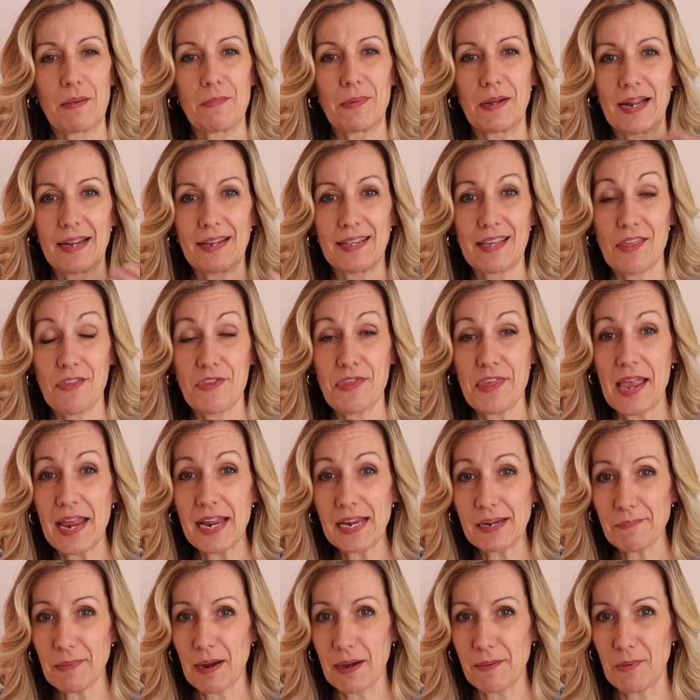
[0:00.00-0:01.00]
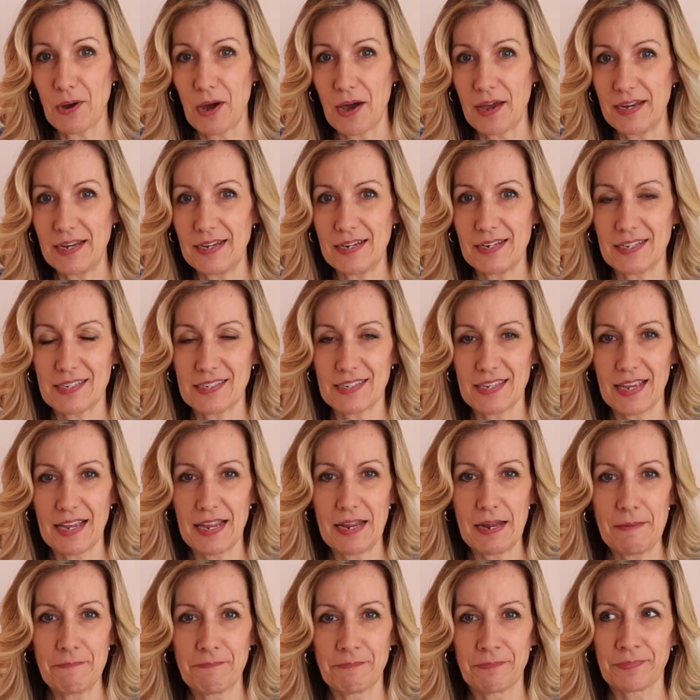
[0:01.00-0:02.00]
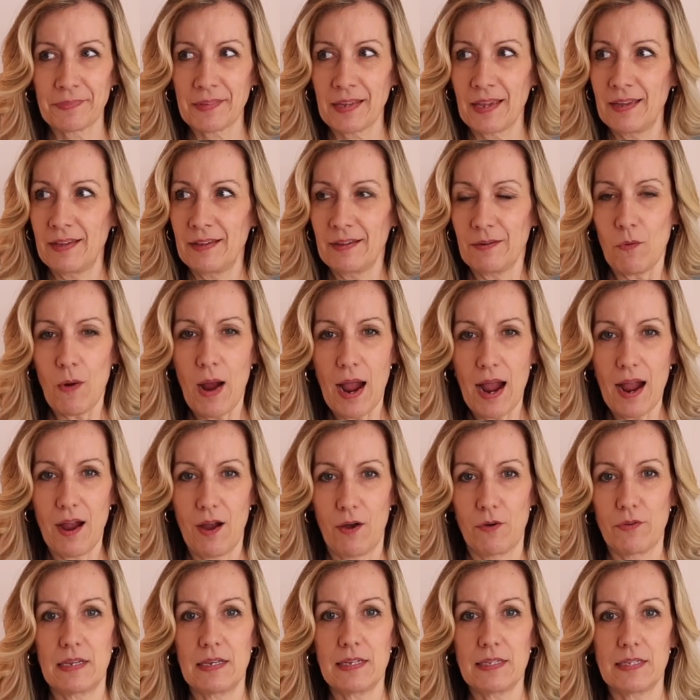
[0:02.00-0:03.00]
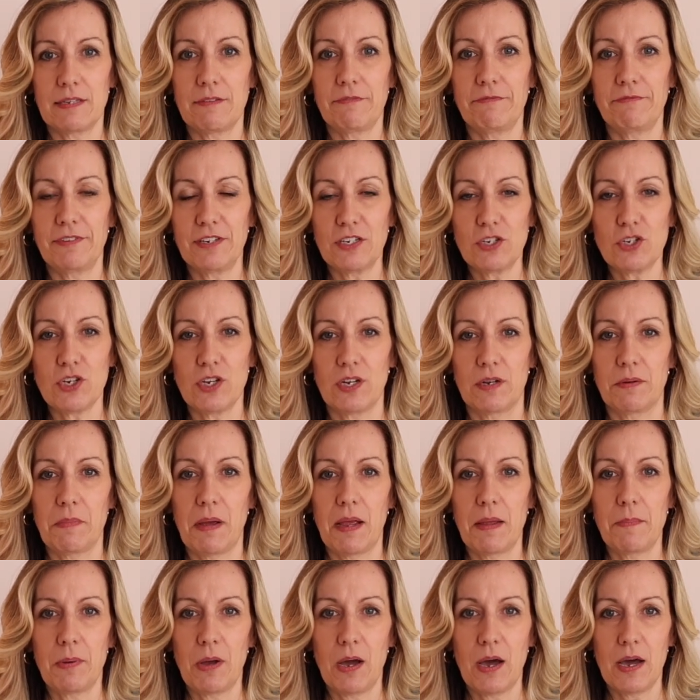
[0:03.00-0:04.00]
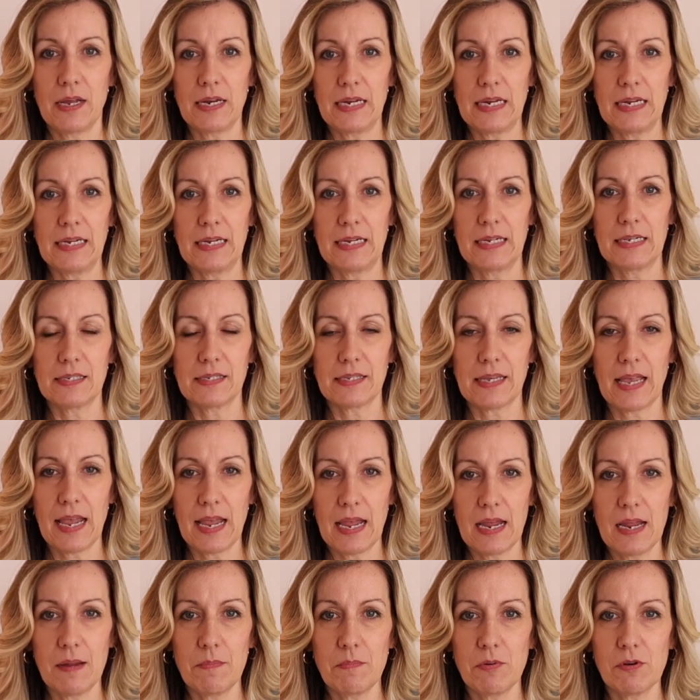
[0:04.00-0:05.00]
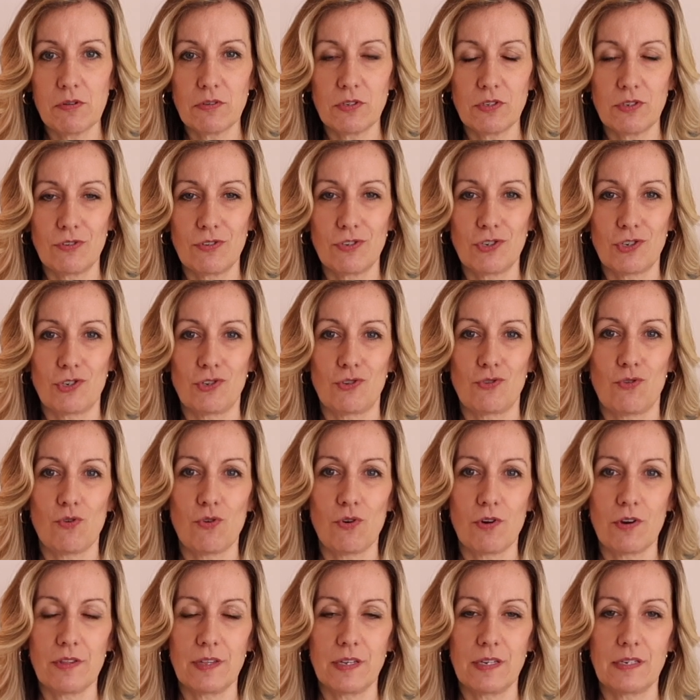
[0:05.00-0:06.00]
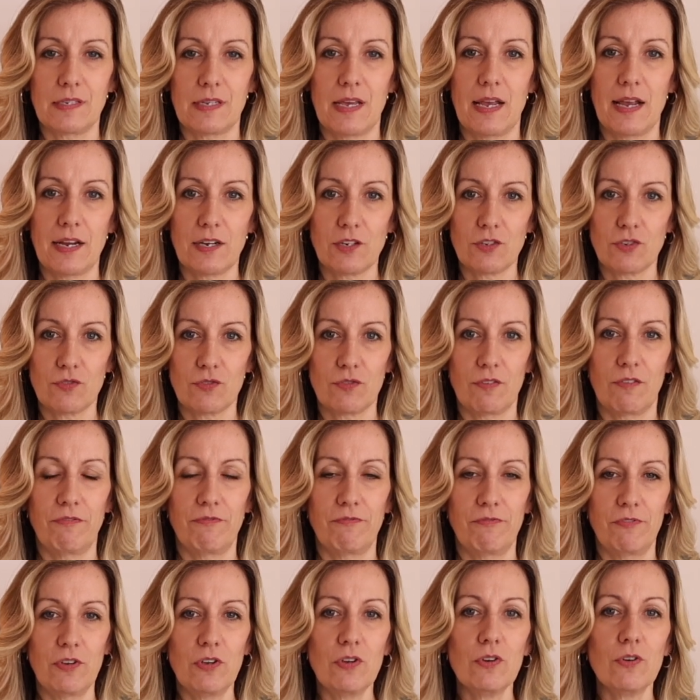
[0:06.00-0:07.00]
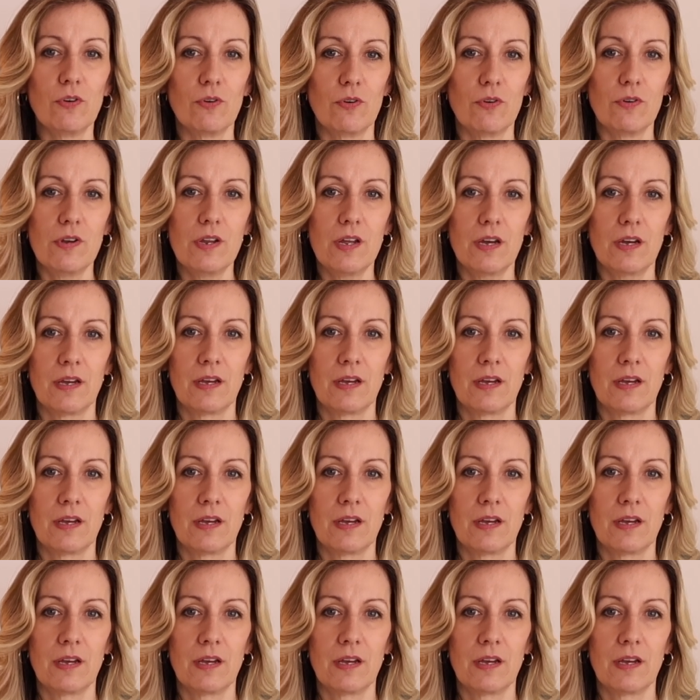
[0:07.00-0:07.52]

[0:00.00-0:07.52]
but I can thank my body to say, wow, it's efficient. My body is able to store this extra food.